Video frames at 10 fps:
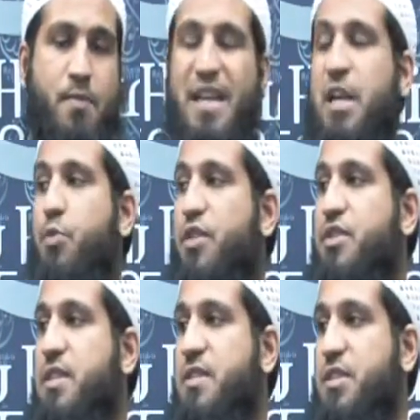My dear
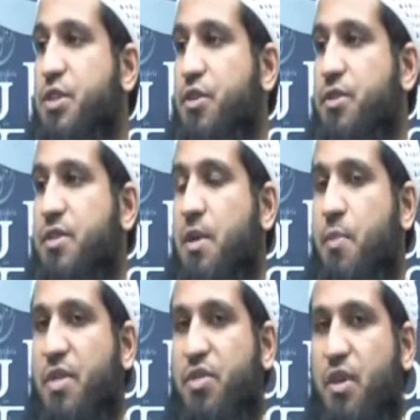brothers and sisters, the
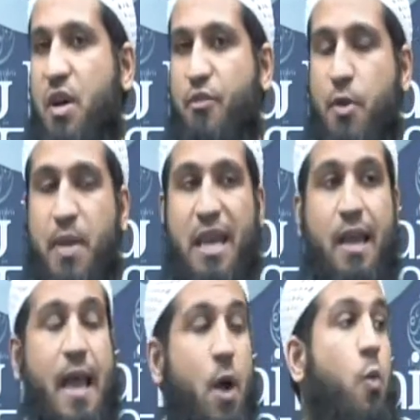month of Rabi'
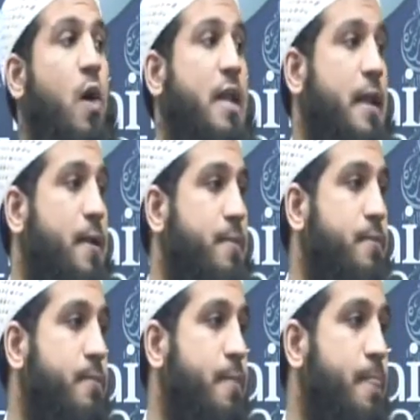al-Awwal,
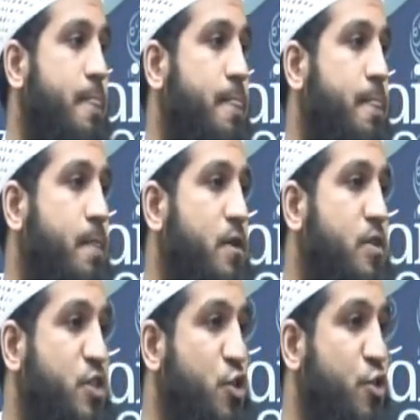
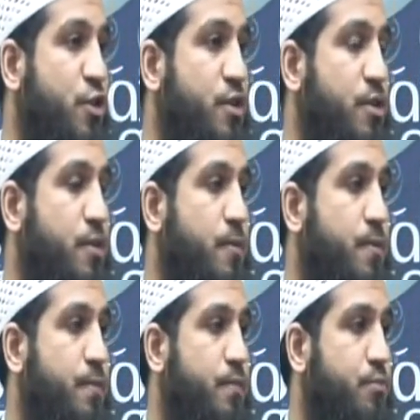the 3rd
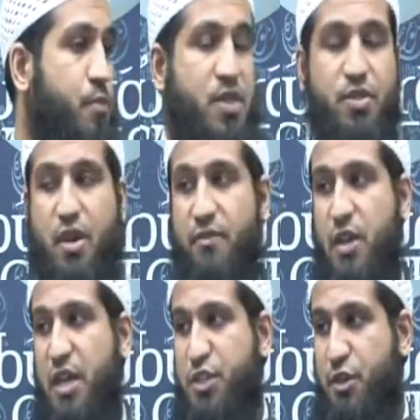month of
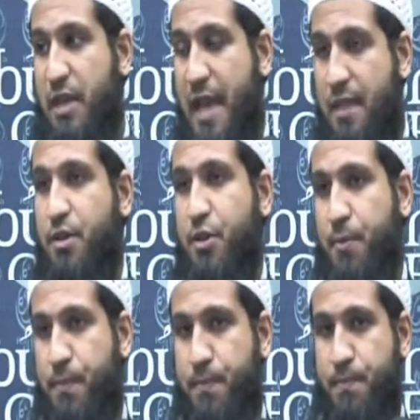the Hijri calendar,
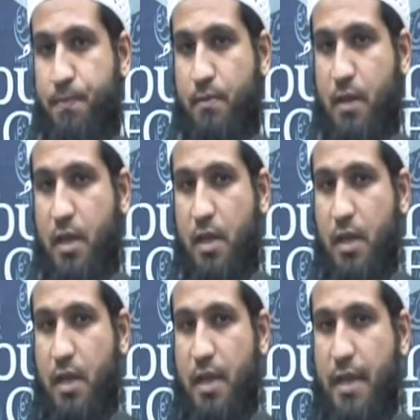
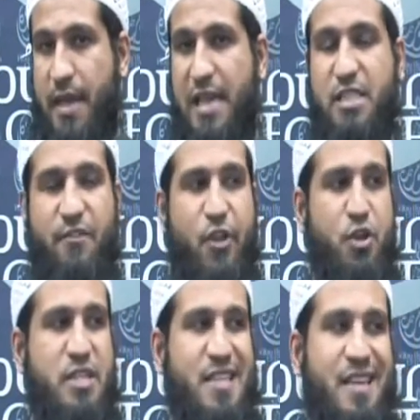is a
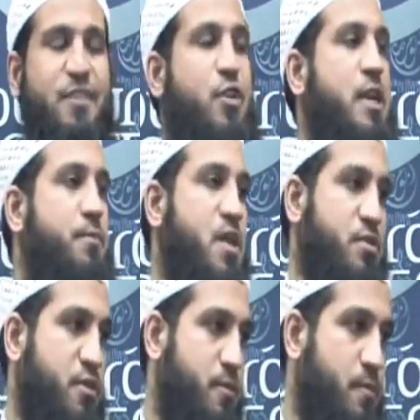very significant
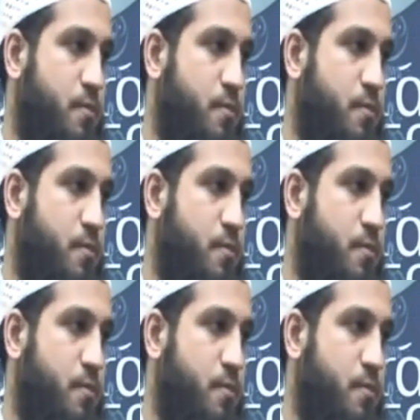month.